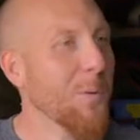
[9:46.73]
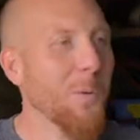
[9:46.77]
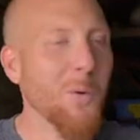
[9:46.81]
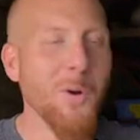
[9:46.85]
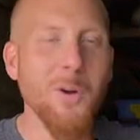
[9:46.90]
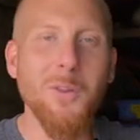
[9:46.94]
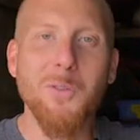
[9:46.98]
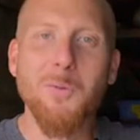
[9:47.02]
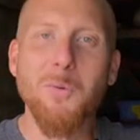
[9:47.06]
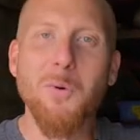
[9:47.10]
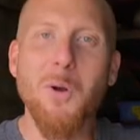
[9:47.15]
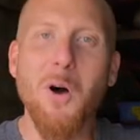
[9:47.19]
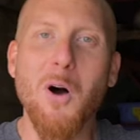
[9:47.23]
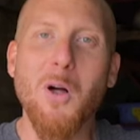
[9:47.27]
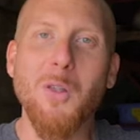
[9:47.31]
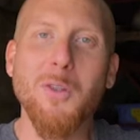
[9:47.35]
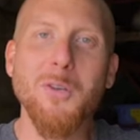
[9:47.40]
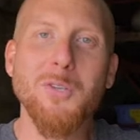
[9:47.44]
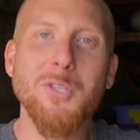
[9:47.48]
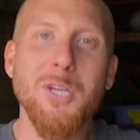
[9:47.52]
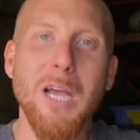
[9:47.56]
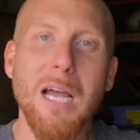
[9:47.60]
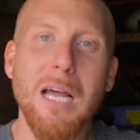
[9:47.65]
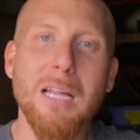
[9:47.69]
work through all
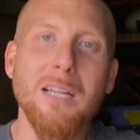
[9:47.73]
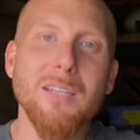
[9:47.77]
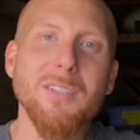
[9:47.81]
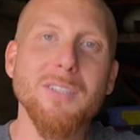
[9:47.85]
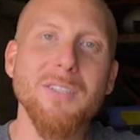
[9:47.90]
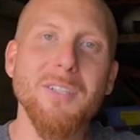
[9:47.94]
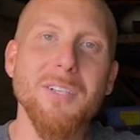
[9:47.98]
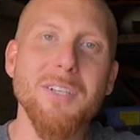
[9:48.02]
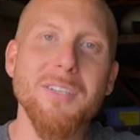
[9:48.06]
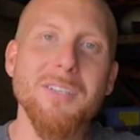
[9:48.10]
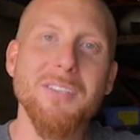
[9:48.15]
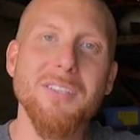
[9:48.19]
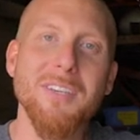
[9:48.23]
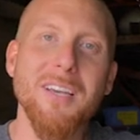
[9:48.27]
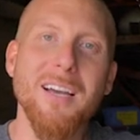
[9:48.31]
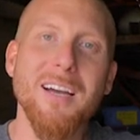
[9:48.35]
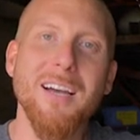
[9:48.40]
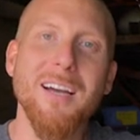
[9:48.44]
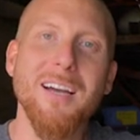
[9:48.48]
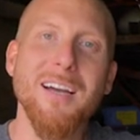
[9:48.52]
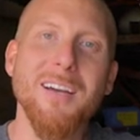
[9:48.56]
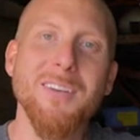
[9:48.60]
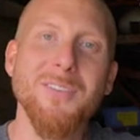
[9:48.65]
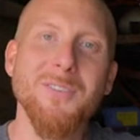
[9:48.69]
the challenges
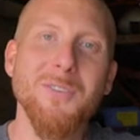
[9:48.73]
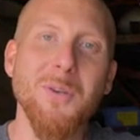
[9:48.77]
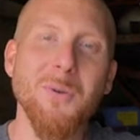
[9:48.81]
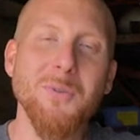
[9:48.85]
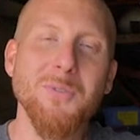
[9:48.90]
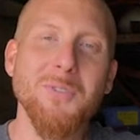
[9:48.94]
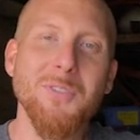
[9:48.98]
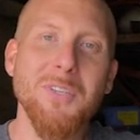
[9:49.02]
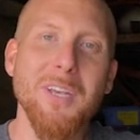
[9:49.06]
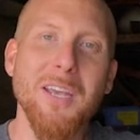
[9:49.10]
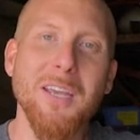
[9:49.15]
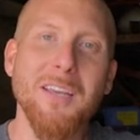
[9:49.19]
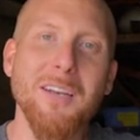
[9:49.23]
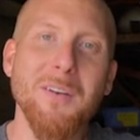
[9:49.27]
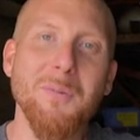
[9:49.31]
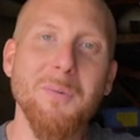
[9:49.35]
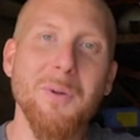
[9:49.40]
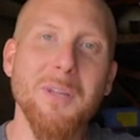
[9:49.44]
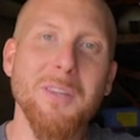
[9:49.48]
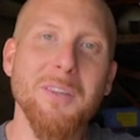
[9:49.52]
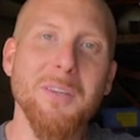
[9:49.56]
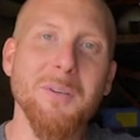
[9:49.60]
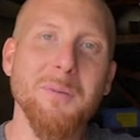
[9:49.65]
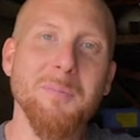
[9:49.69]
uh, associated
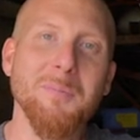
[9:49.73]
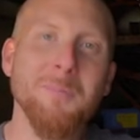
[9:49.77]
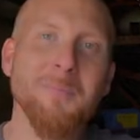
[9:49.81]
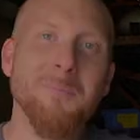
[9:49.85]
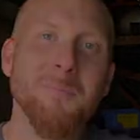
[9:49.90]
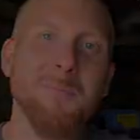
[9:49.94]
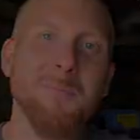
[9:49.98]
with them.